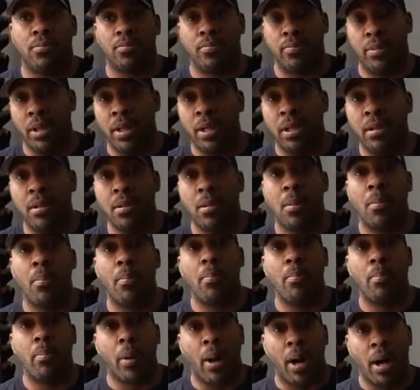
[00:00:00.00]
bill,
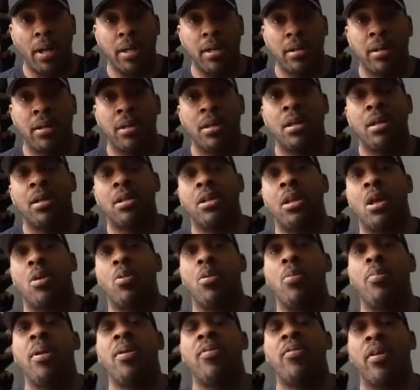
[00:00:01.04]
but there
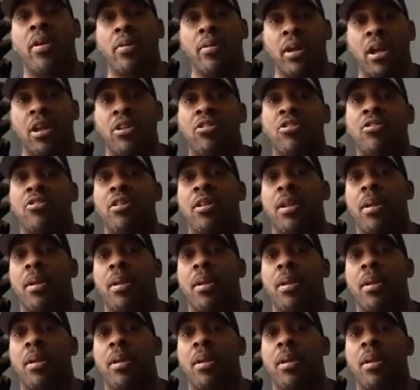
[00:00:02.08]
will be variations